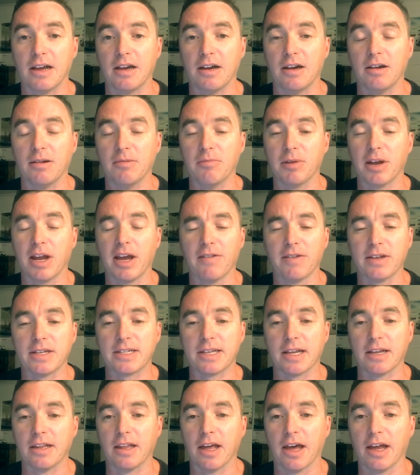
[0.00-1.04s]
But having
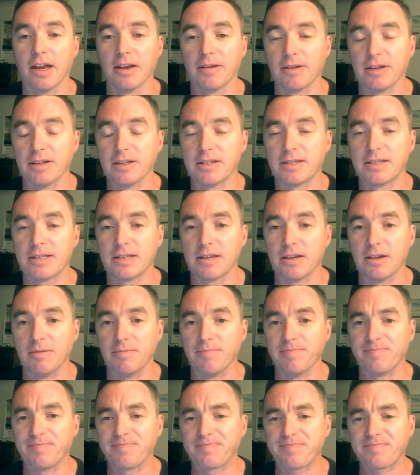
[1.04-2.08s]
said that, it's
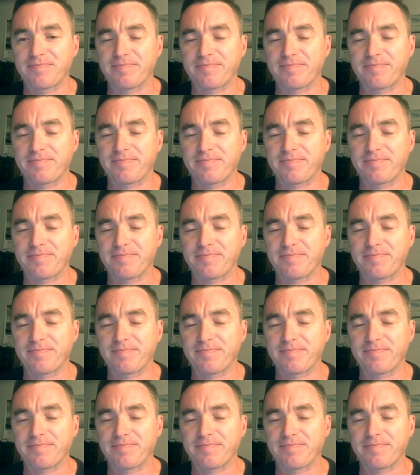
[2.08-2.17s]
an